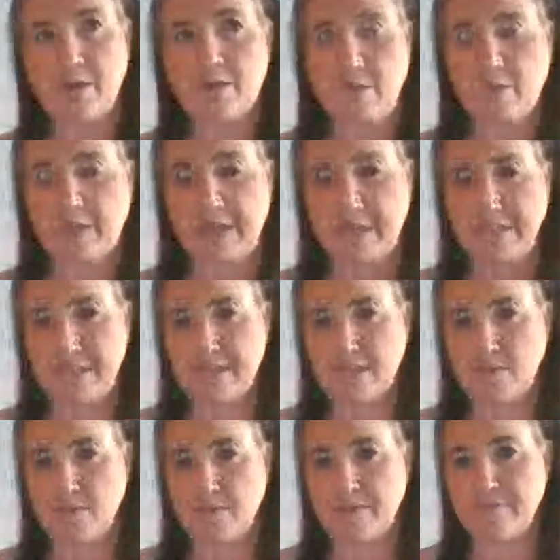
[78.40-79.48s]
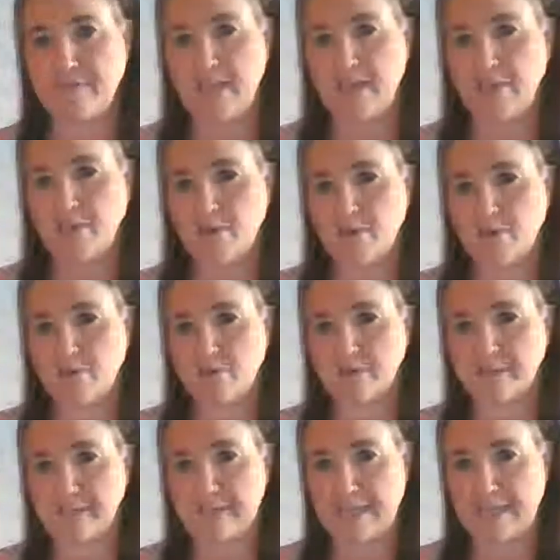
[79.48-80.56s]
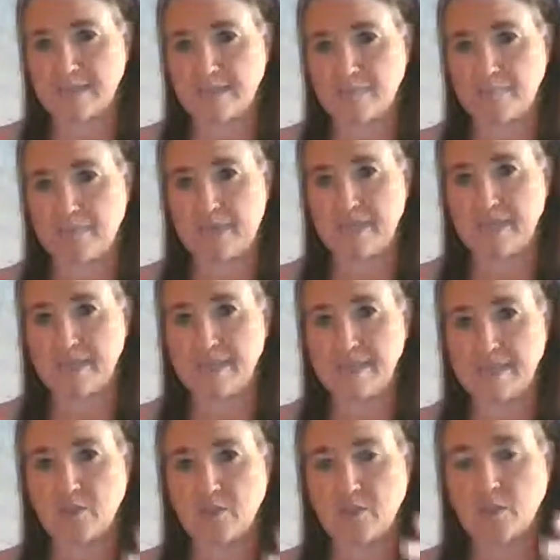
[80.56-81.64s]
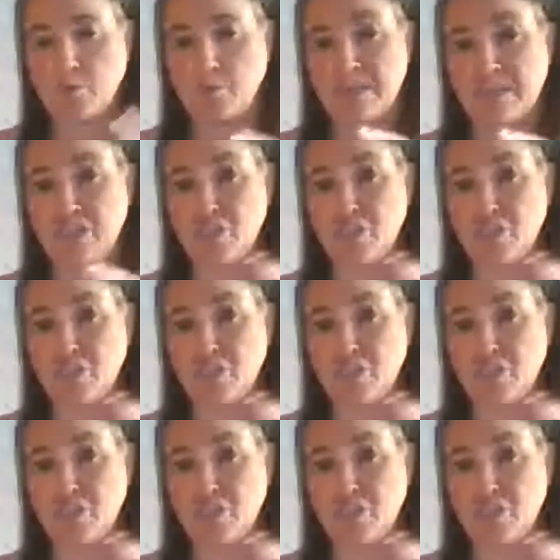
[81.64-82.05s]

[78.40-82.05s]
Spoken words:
Like I said, I don't have the other set, but it is a little bit